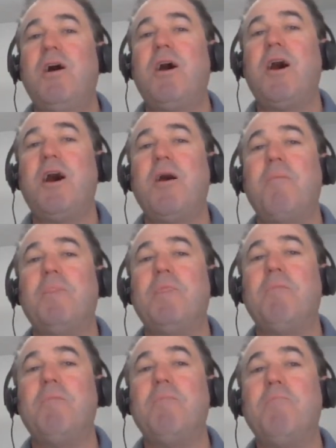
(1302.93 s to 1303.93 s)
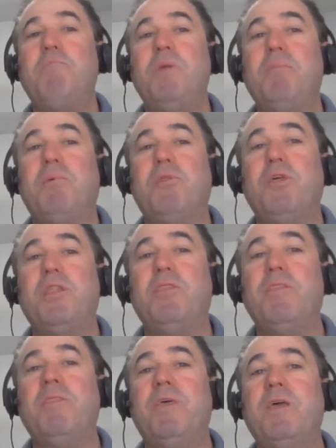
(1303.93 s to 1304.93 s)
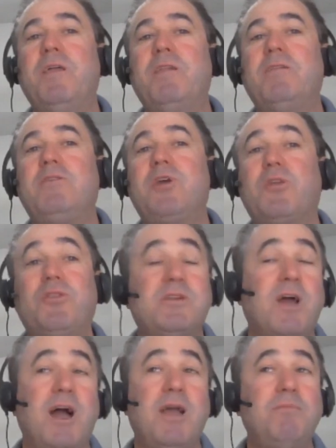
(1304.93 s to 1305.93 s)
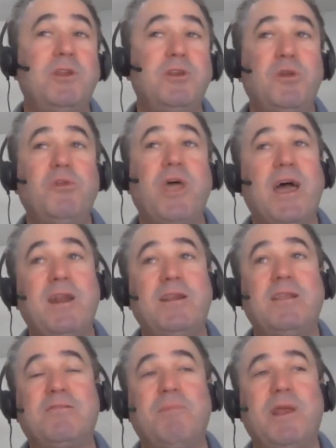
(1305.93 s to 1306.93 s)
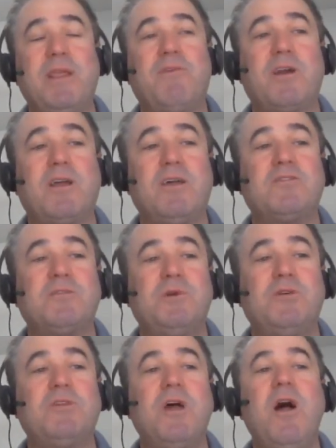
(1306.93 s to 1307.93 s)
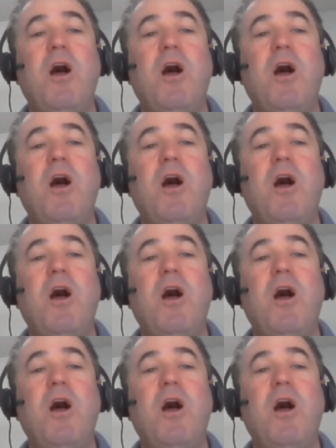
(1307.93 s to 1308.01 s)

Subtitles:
People that took the time to do that, and it's many of our customers,